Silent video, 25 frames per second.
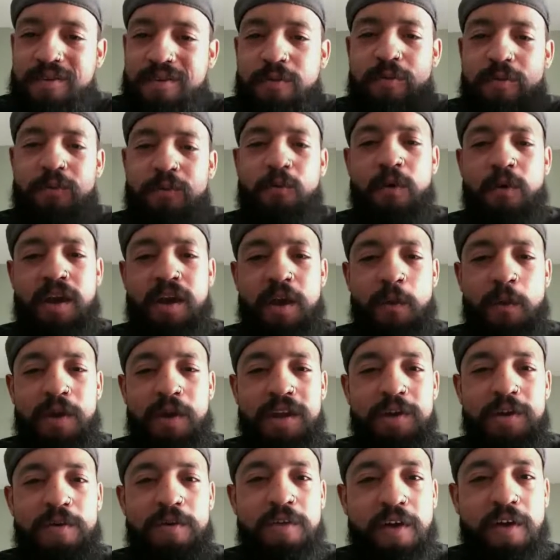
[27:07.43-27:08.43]
what can we
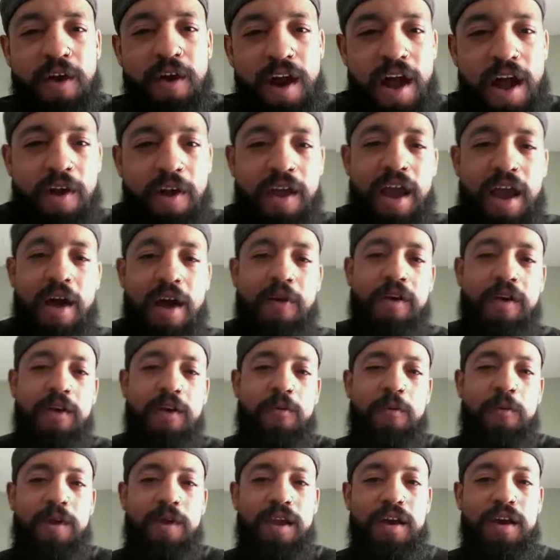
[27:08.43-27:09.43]
do there? How
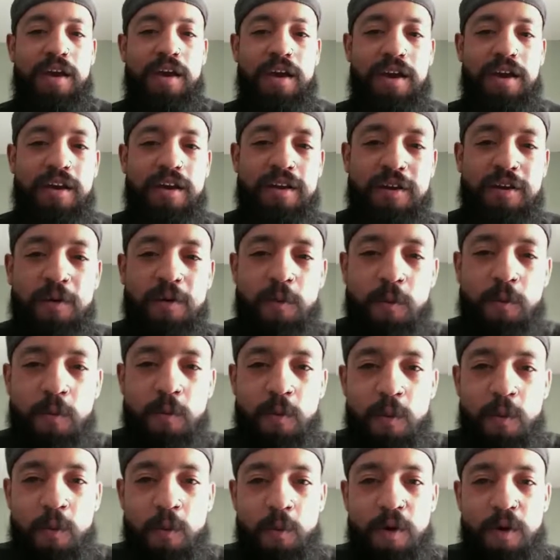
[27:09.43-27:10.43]
can we
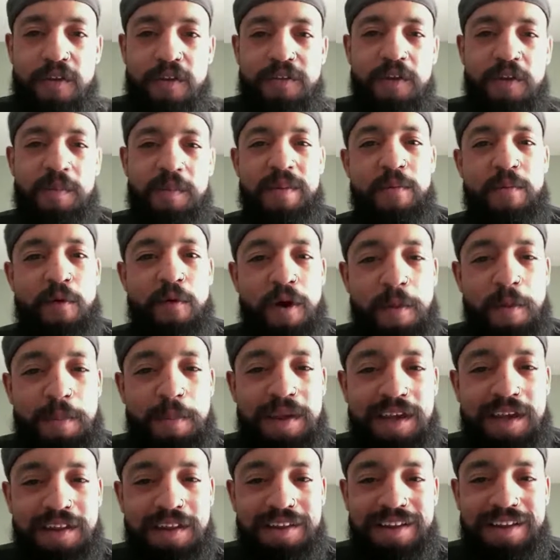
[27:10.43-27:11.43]
what's going to be more
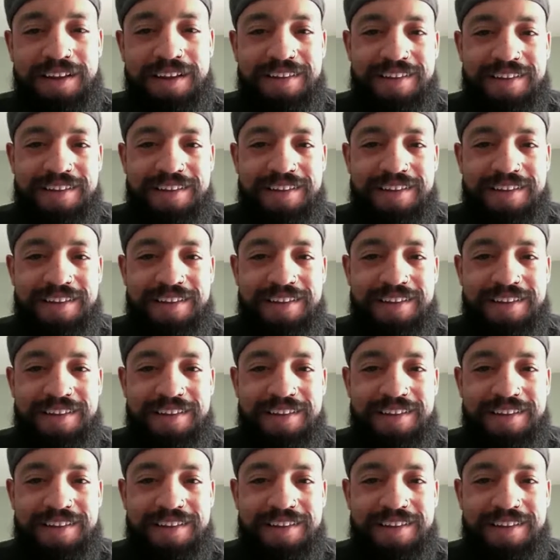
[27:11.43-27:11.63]
appealing to